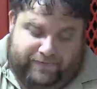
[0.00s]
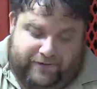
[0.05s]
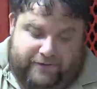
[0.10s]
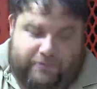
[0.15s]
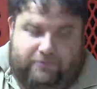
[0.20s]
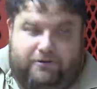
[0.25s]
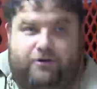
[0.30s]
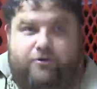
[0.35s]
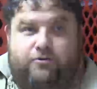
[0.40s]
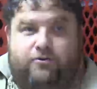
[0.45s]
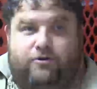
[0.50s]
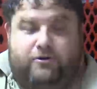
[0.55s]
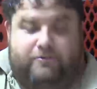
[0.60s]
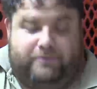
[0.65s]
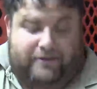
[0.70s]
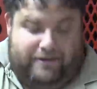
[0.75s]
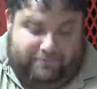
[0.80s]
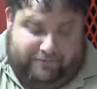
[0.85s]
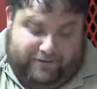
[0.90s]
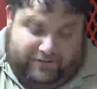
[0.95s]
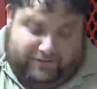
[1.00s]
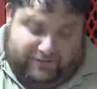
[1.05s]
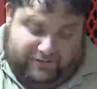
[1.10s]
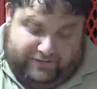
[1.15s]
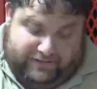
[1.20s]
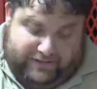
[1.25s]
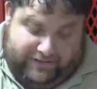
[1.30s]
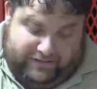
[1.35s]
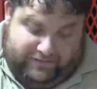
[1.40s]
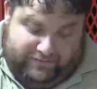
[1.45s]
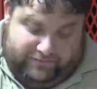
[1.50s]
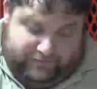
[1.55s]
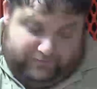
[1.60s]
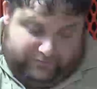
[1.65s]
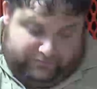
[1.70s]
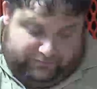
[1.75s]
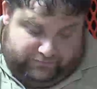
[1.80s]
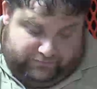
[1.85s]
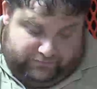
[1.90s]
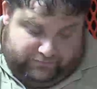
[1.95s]
while quarterback Mitchell Sanford
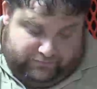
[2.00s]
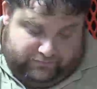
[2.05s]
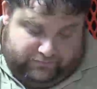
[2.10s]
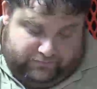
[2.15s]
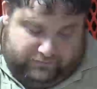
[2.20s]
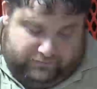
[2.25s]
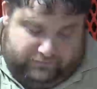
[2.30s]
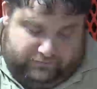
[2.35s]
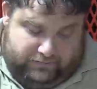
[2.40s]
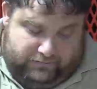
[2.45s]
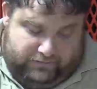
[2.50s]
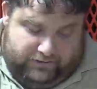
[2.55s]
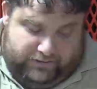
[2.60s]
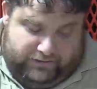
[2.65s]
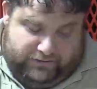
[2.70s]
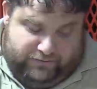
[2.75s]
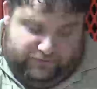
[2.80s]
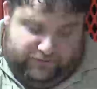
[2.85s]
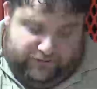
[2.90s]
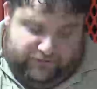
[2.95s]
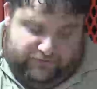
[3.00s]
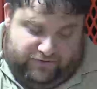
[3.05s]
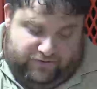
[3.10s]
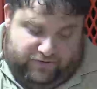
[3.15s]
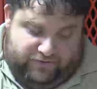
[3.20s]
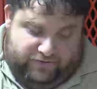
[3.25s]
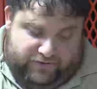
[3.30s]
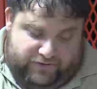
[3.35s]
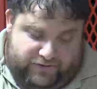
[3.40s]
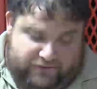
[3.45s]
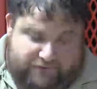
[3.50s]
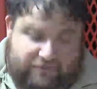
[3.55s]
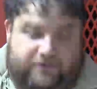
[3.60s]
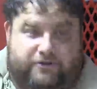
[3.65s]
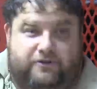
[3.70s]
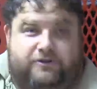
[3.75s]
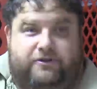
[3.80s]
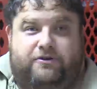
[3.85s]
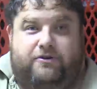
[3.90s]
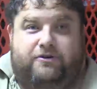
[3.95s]
has rushed for over
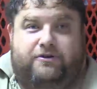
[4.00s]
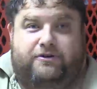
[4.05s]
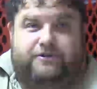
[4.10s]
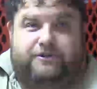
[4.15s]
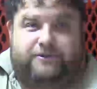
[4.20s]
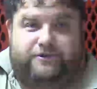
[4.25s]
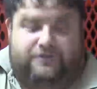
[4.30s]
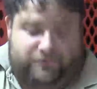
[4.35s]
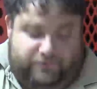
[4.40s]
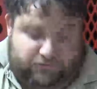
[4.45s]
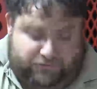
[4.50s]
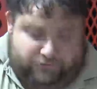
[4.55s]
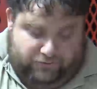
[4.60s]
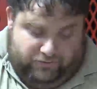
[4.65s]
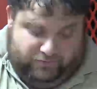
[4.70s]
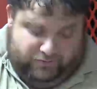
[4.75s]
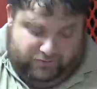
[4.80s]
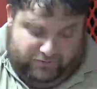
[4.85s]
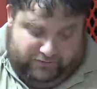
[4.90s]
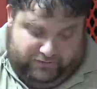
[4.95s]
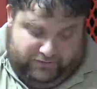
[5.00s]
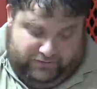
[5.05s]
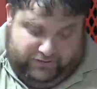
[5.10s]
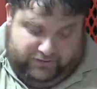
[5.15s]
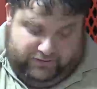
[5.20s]
200 yards and 2 scores.